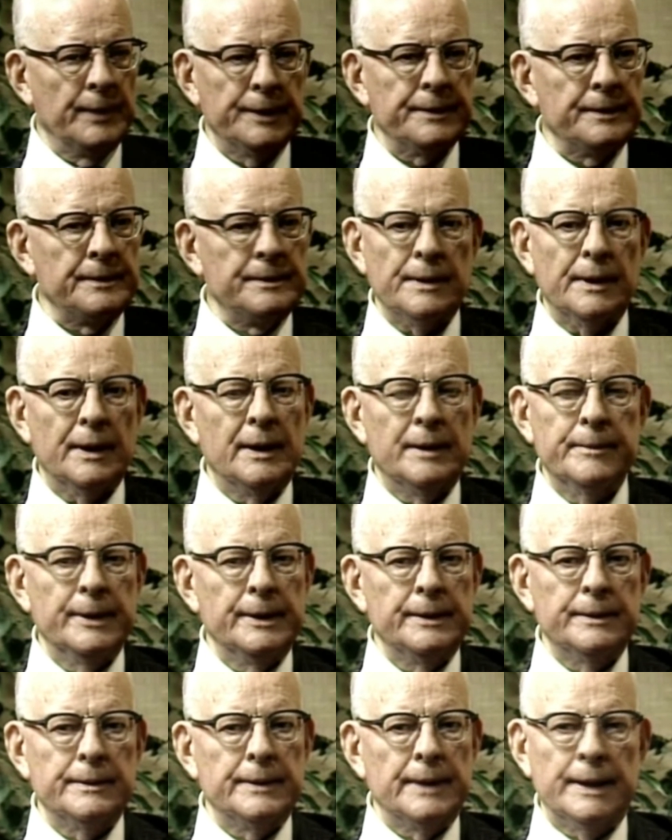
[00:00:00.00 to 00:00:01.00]
what the job
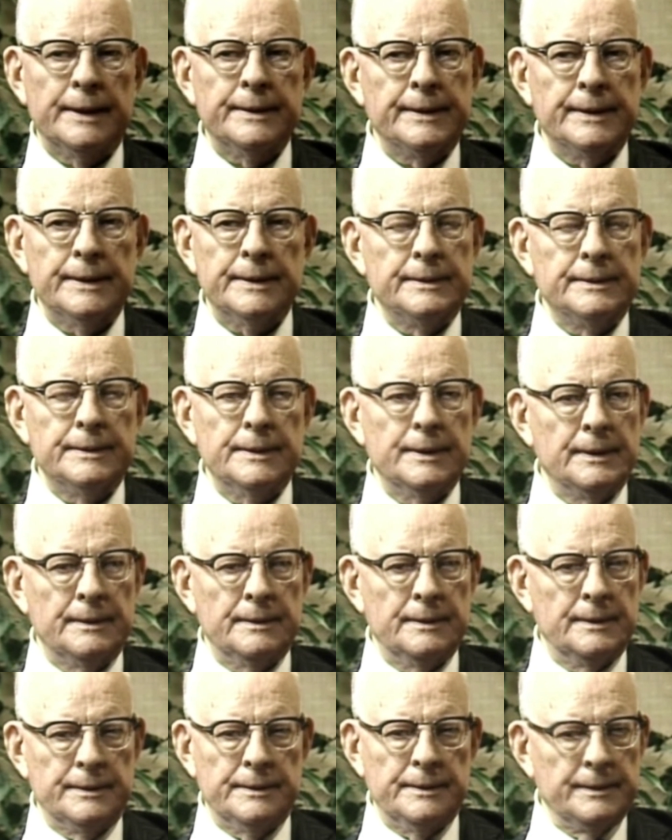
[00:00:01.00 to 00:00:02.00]
is, and then
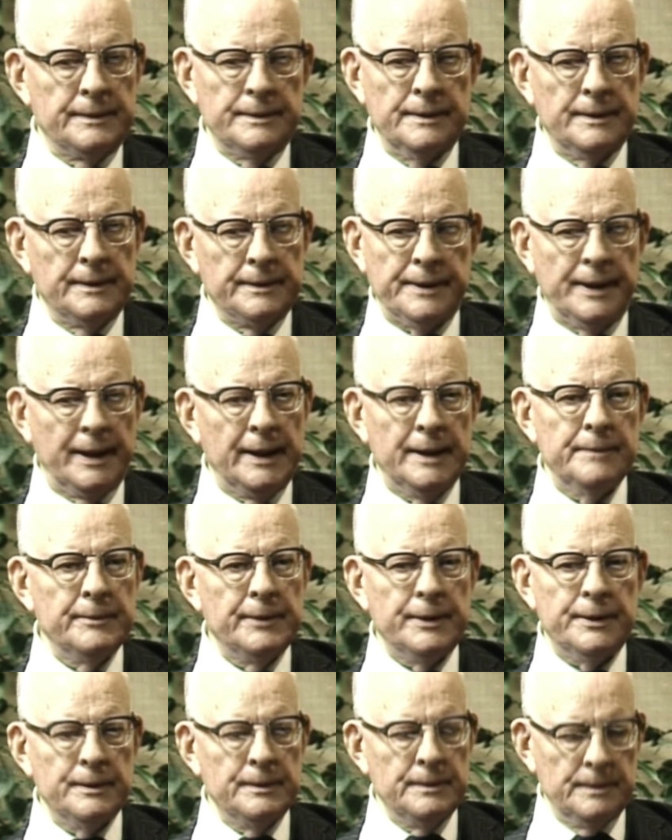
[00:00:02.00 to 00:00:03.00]

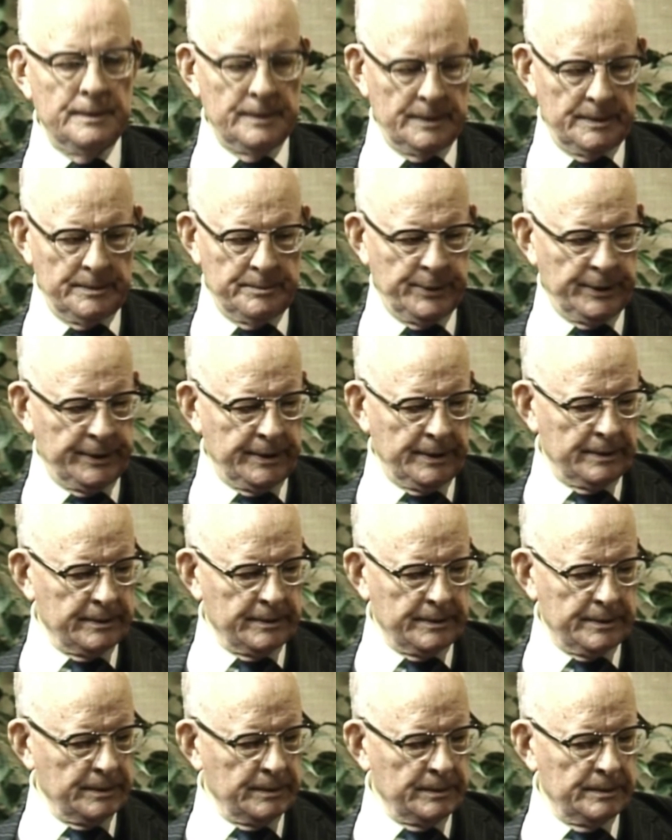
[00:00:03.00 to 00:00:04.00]
time to put
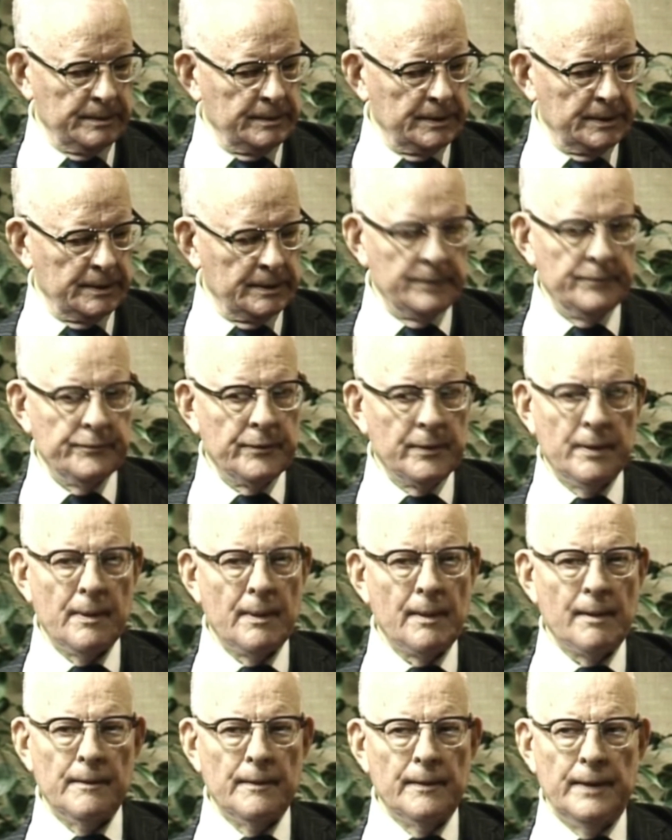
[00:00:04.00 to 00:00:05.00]
into
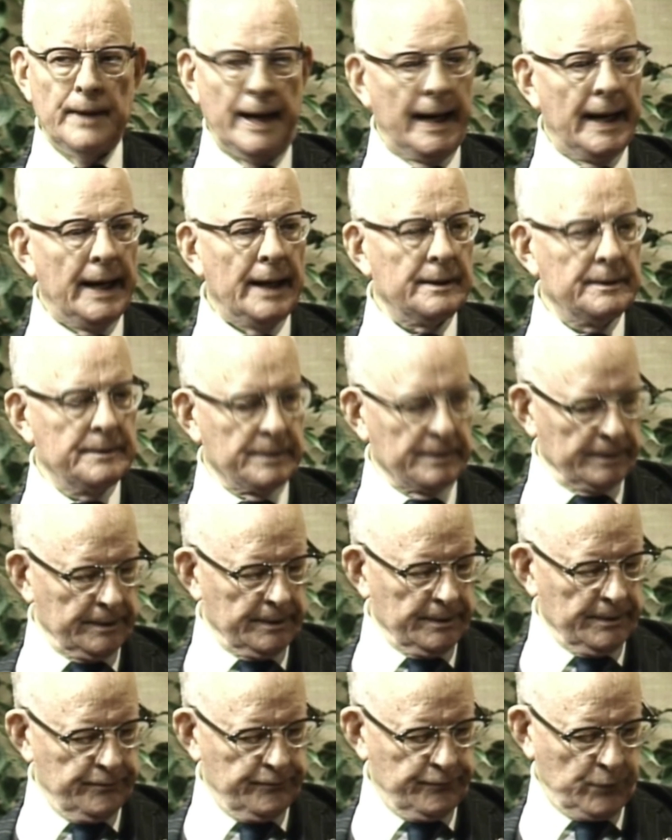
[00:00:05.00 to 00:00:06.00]

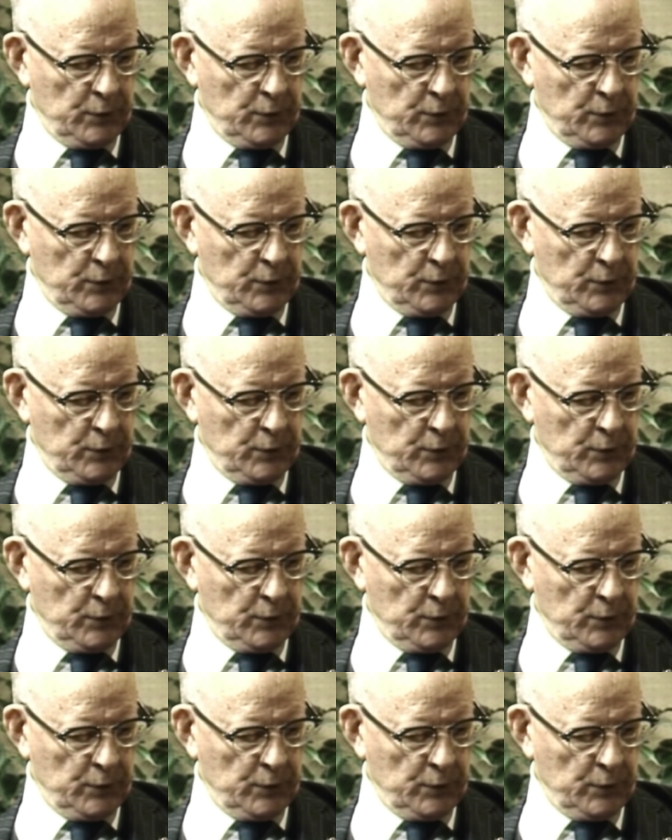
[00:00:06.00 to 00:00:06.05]
action